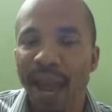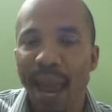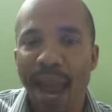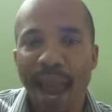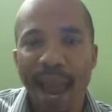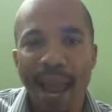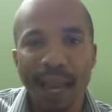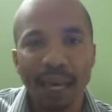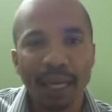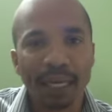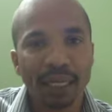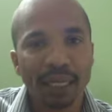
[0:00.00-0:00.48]

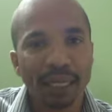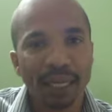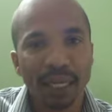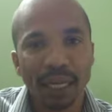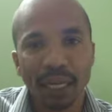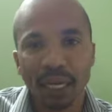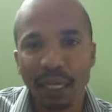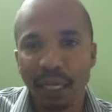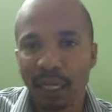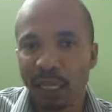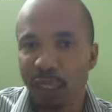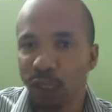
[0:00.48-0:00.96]

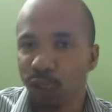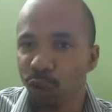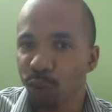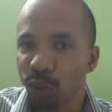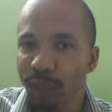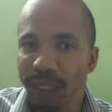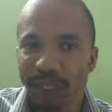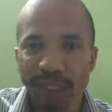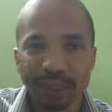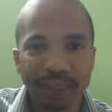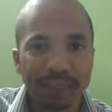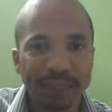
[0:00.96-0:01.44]
and
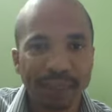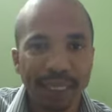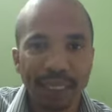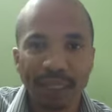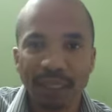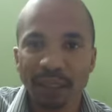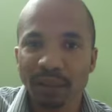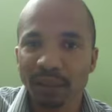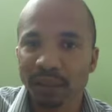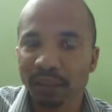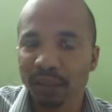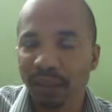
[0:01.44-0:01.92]
you can
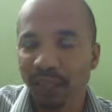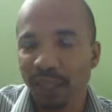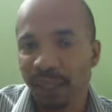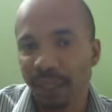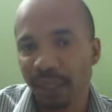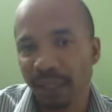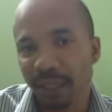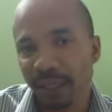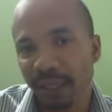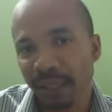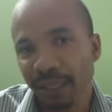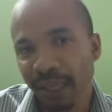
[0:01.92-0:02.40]
send
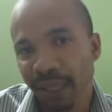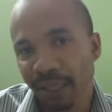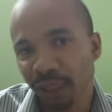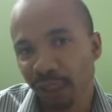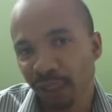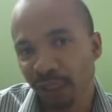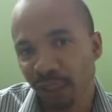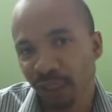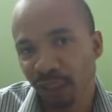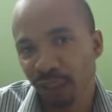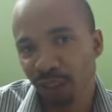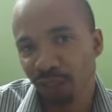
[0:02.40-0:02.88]

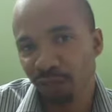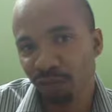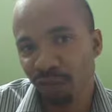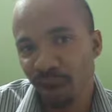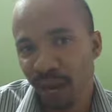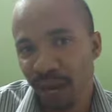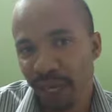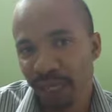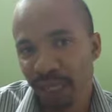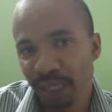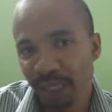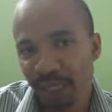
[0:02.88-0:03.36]
connections
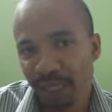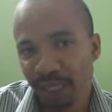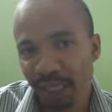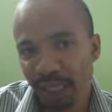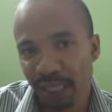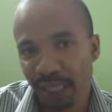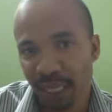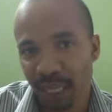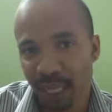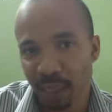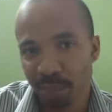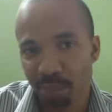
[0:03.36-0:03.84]

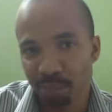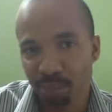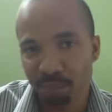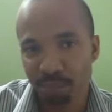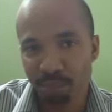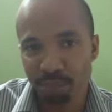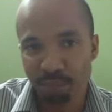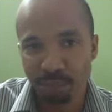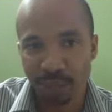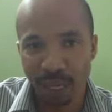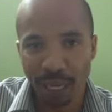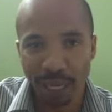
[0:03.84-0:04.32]
via
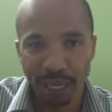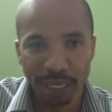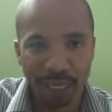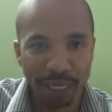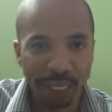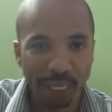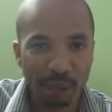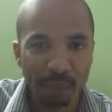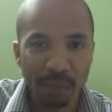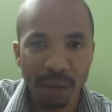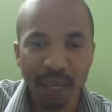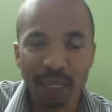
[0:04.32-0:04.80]
an
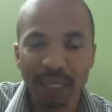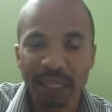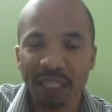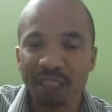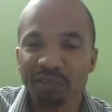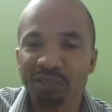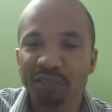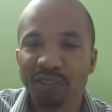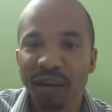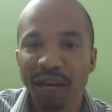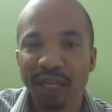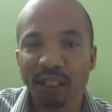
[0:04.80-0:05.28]
email
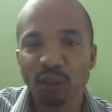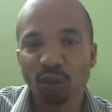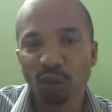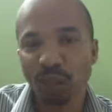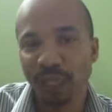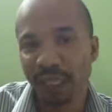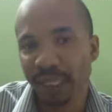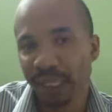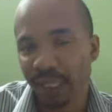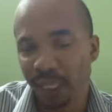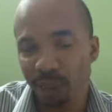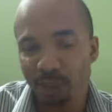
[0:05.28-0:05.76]
invite.
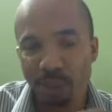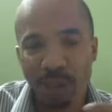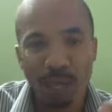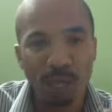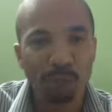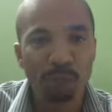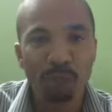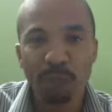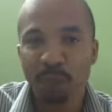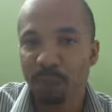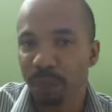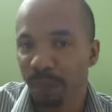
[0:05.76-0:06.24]
You can
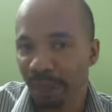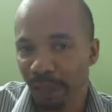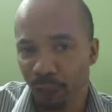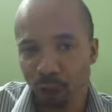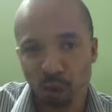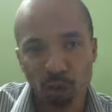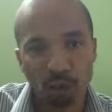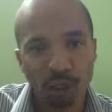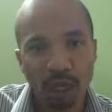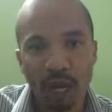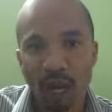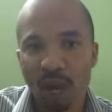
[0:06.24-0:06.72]
email people
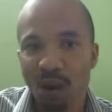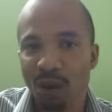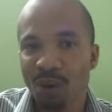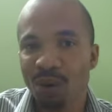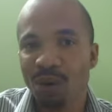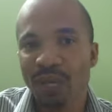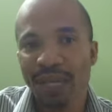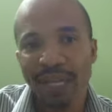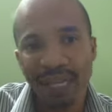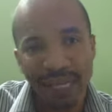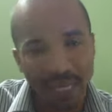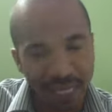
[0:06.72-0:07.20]
that you
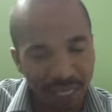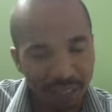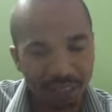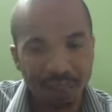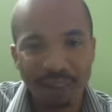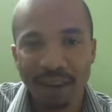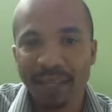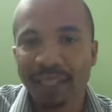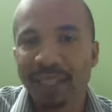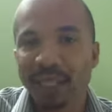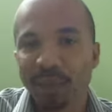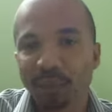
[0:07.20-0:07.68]
know,
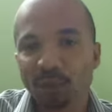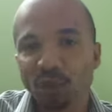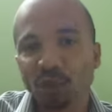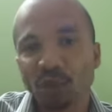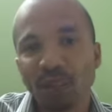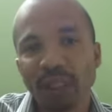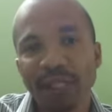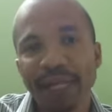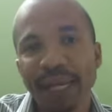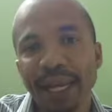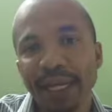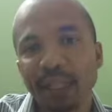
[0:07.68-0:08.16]
invite them to
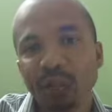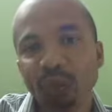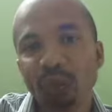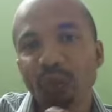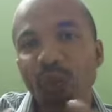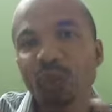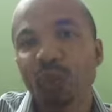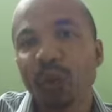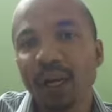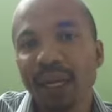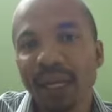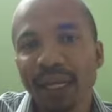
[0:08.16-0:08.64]
connect
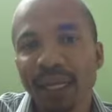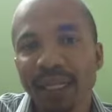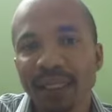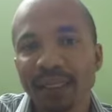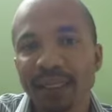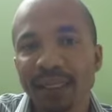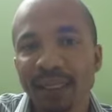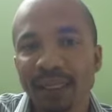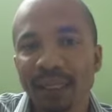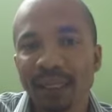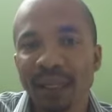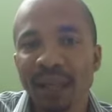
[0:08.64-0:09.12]
with you on
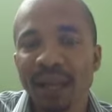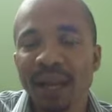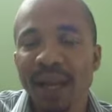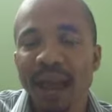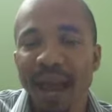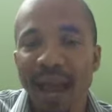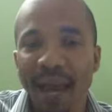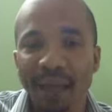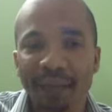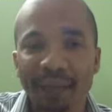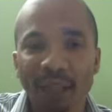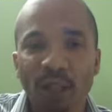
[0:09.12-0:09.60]
LinkedIn,
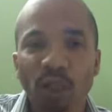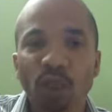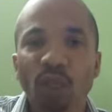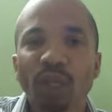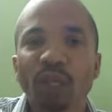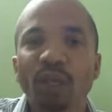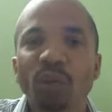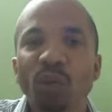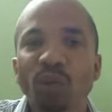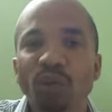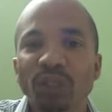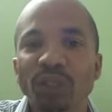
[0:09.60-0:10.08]
and then you
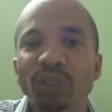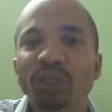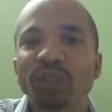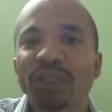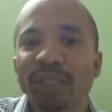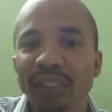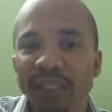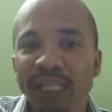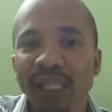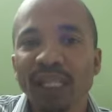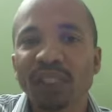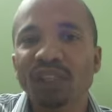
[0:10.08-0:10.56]
can also
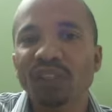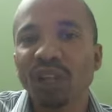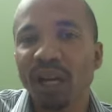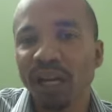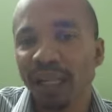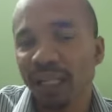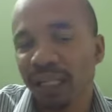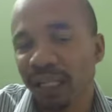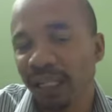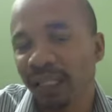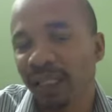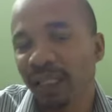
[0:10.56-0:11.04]
search
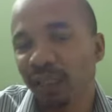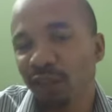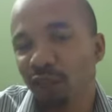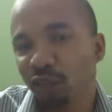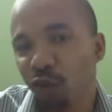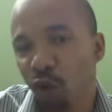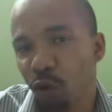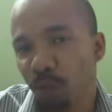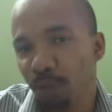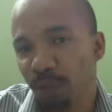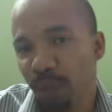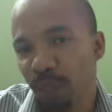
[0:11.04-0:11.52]
on LinkedIn
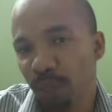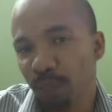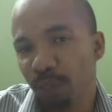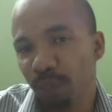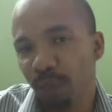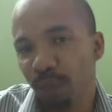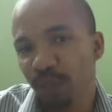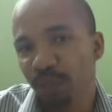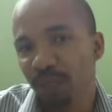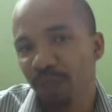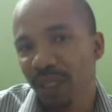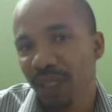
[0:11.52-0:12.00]
for people.